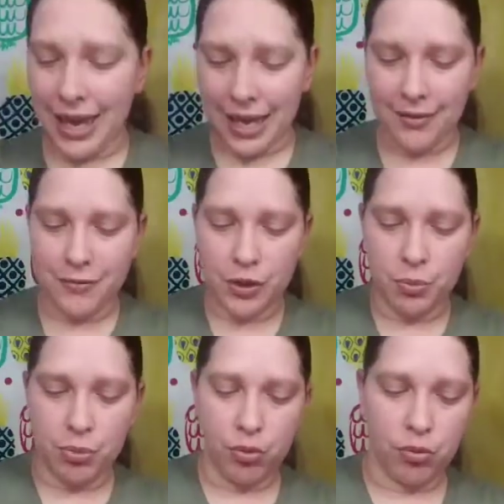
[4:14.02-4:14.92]
after
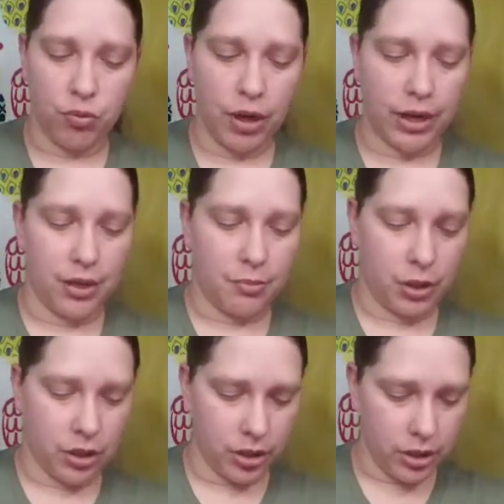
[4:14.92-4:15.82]

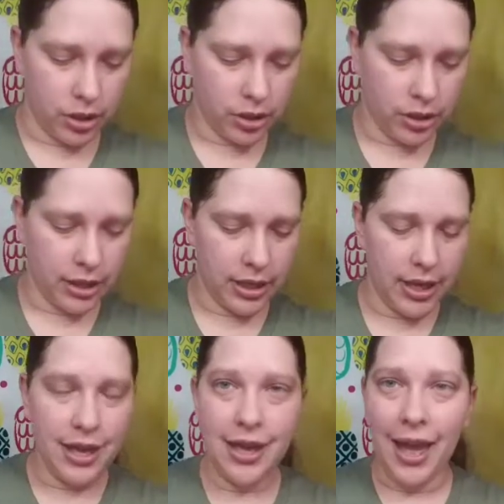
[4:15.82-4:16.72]
primer,
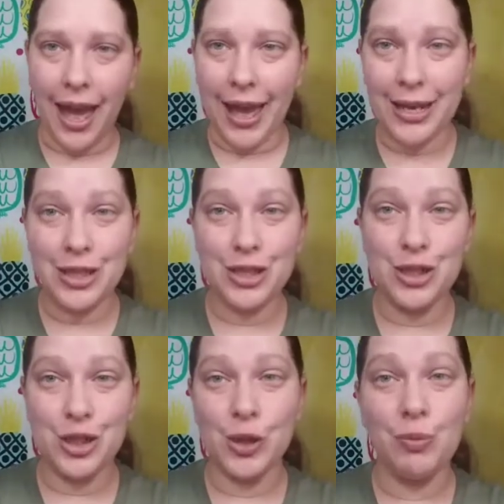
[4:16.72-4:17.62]
I
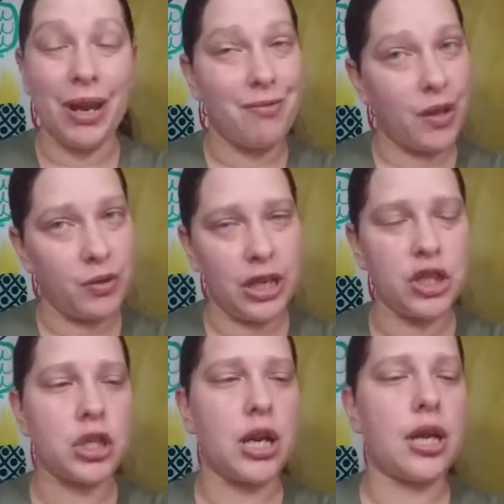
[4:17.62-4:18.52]
do my
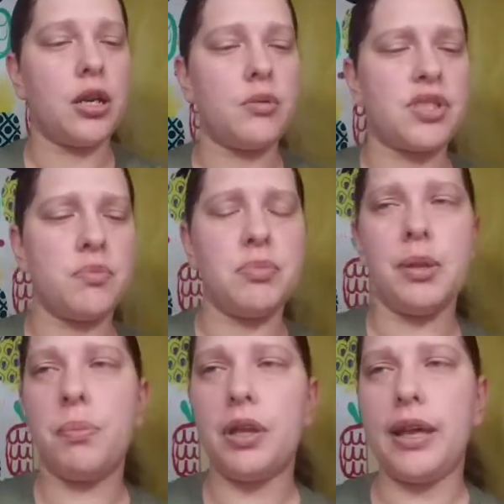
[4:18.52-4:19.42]
foundation. I know some
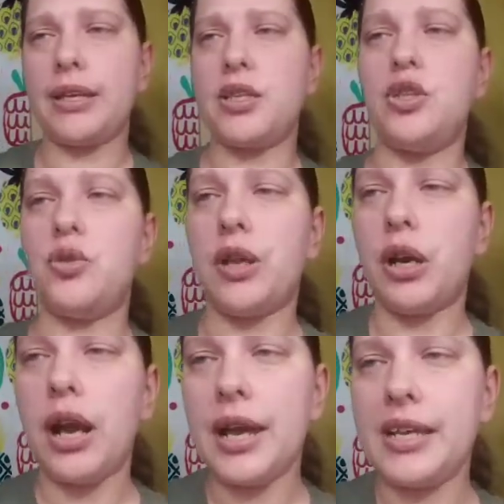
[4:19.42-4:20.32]
people like to do their
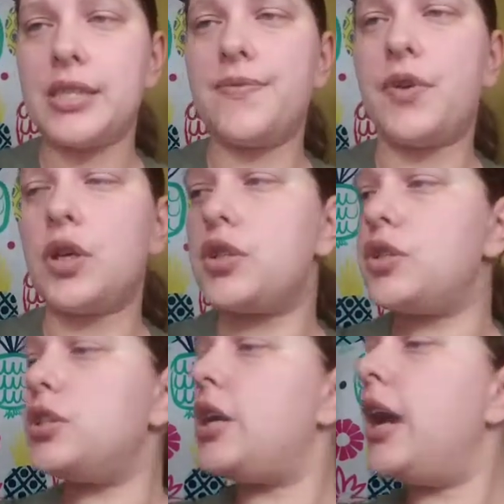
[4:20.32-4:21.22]
eyes
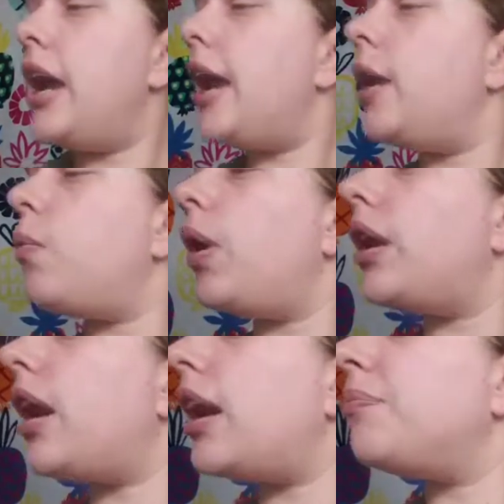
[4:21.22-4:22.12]
first and
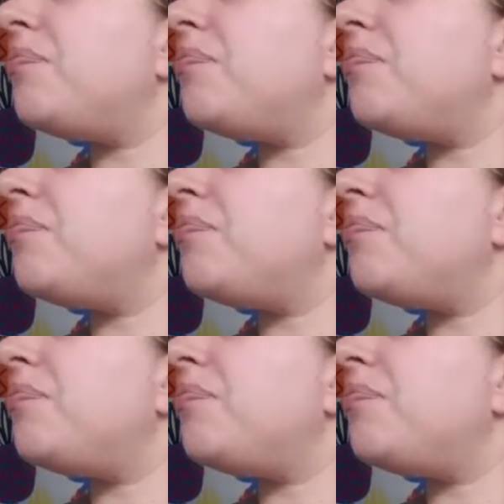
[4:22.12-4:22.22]
whatnot.